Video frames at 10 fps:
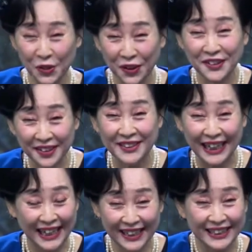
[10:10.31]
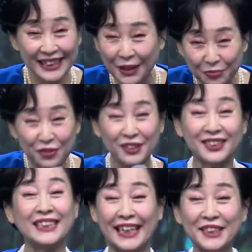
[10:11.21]
But who am I? I am Cho
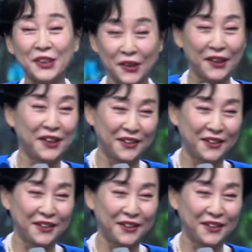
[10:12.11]
Yeong-seo,